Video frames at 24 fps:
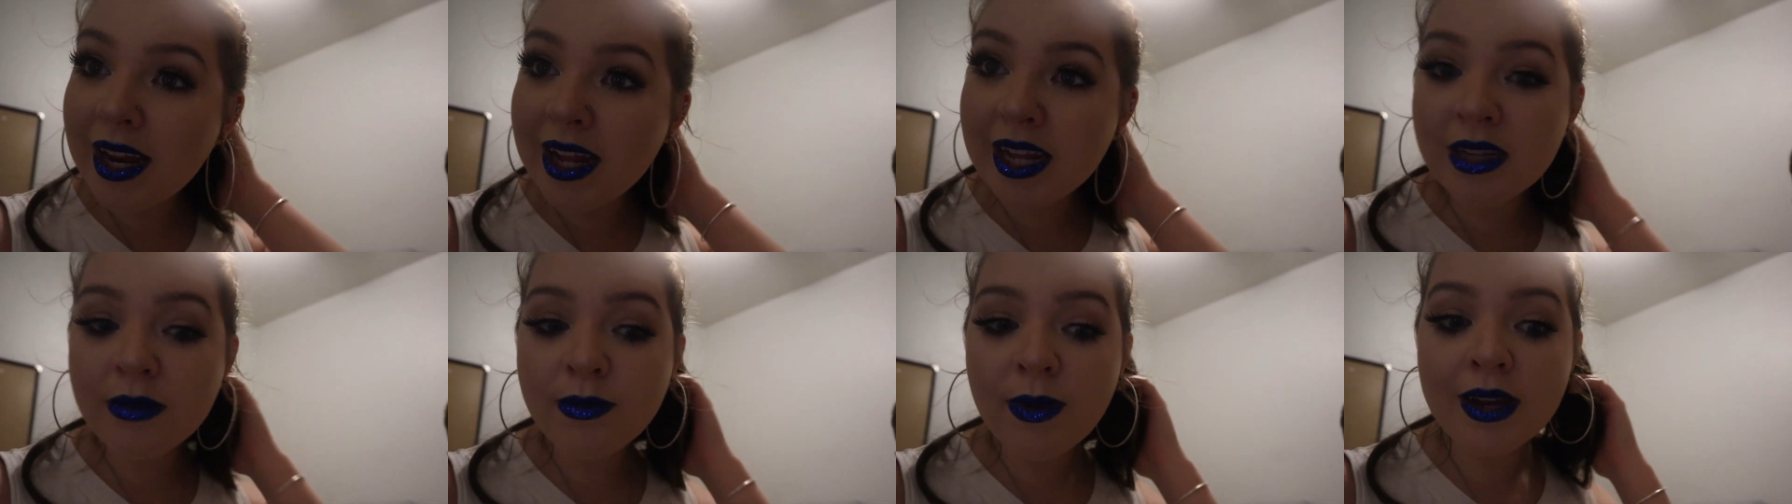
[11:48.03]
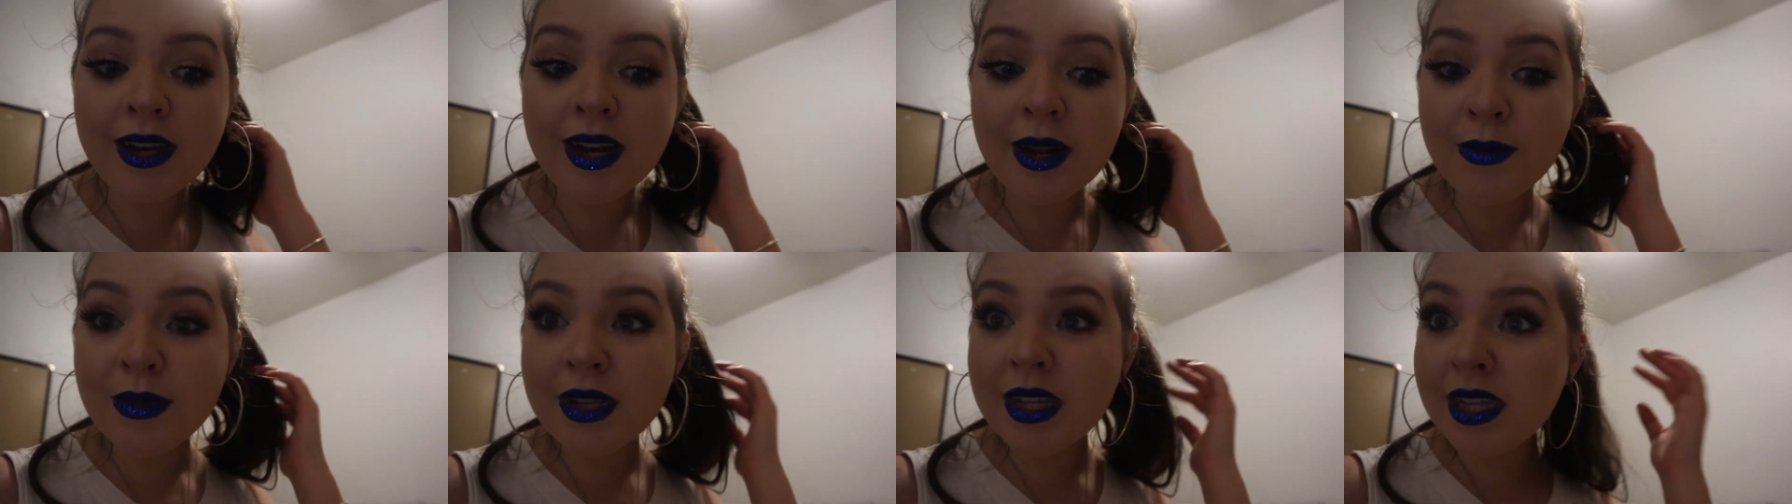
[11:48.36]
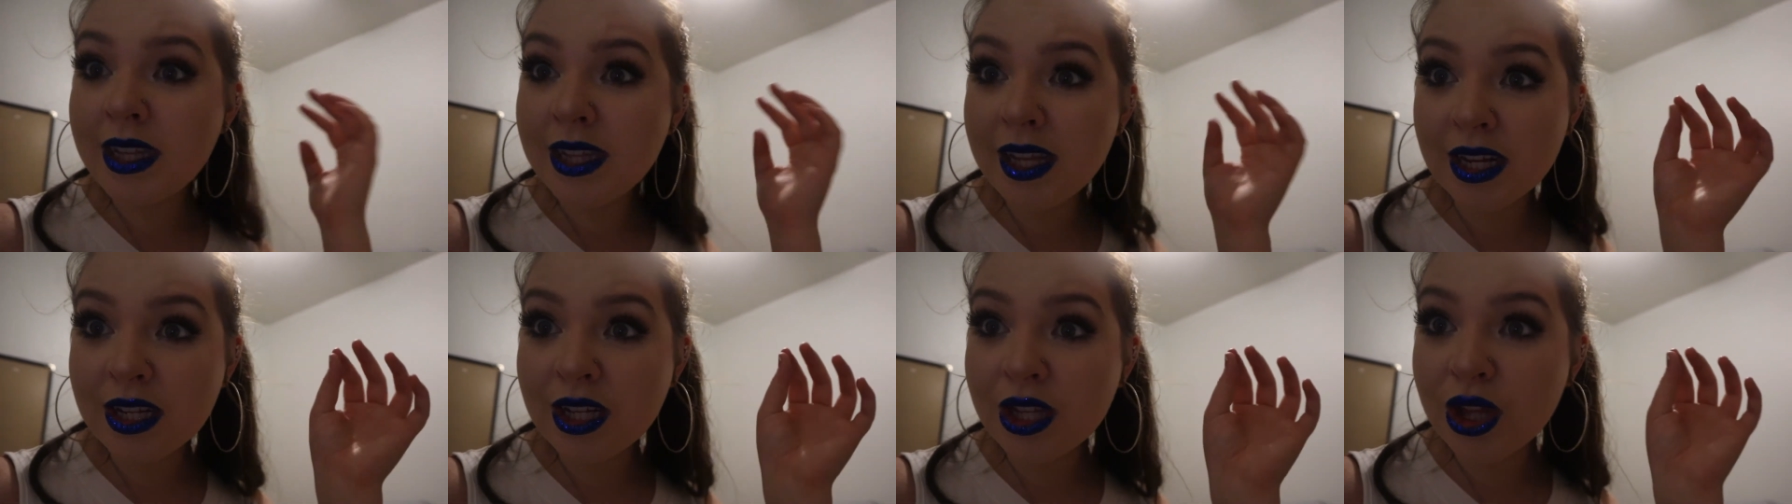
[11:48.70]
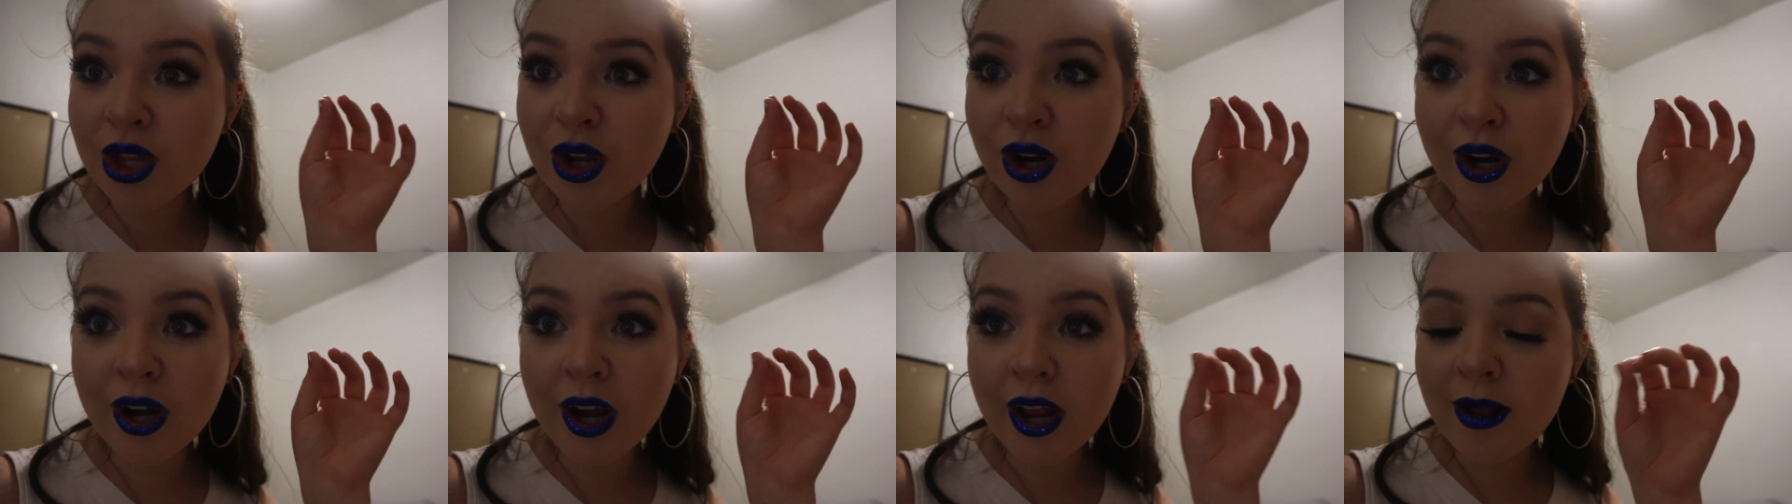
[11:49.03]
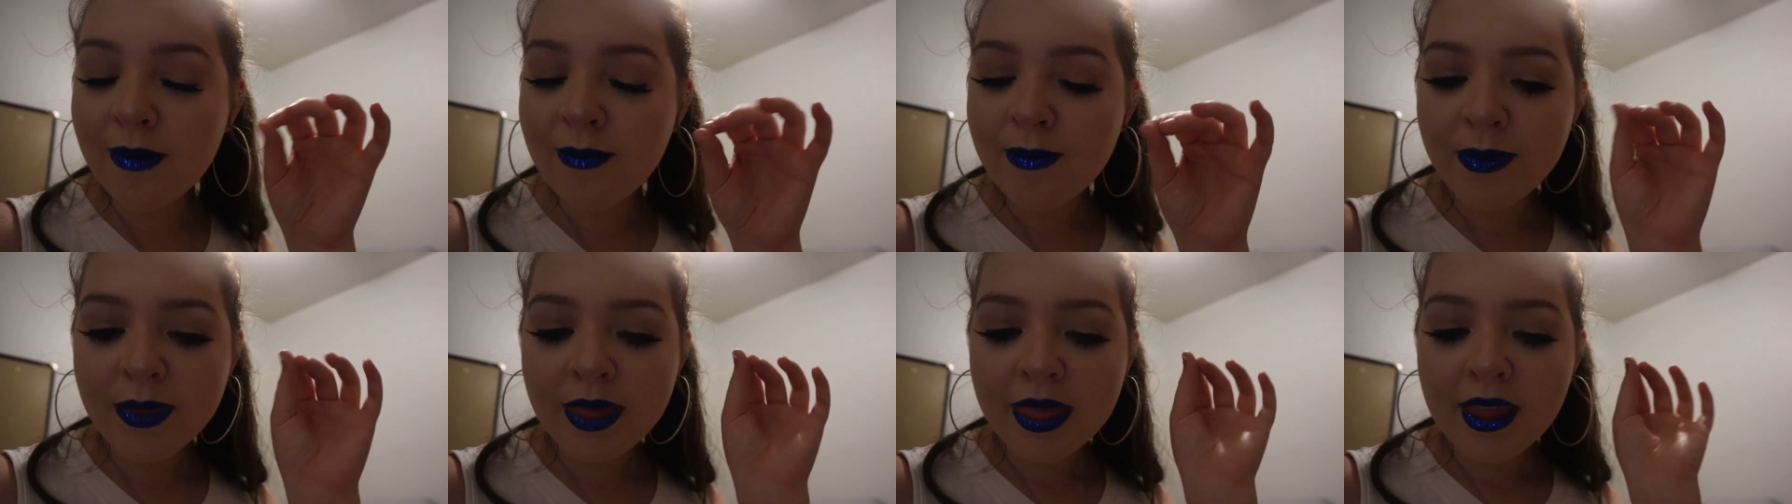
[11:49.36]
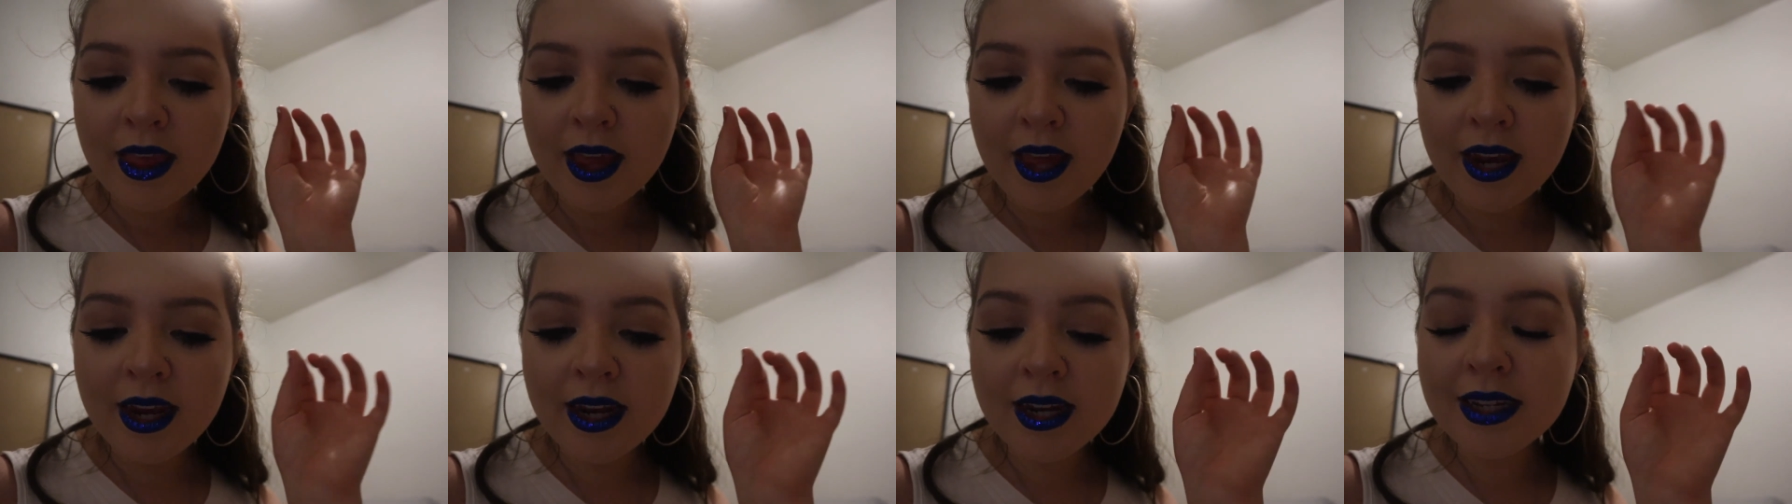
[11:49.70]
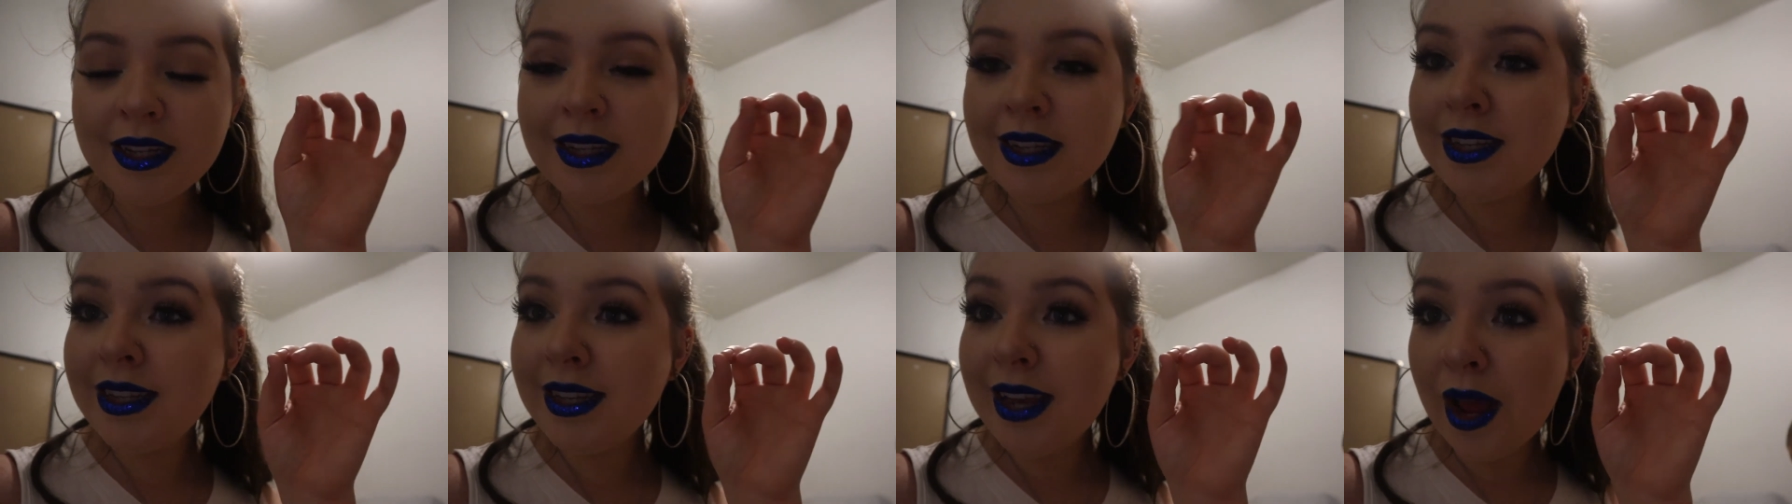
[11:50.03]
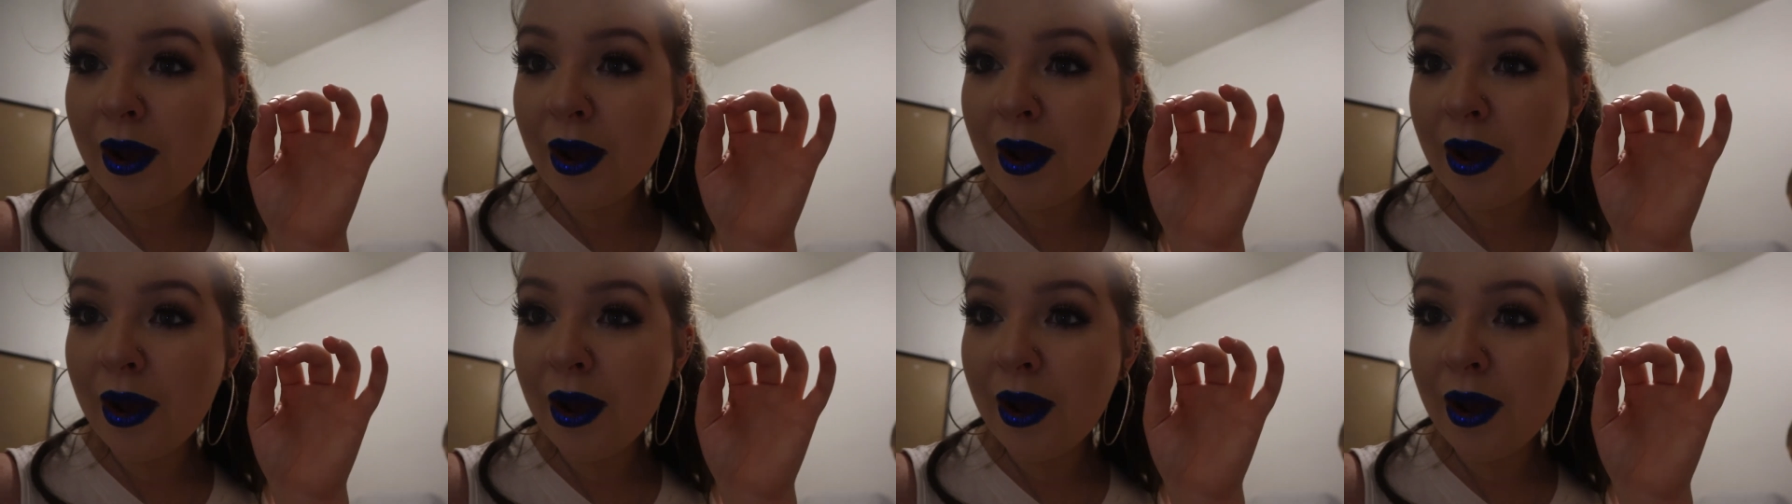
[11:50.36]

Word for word: His bedtime is 6:30 and it's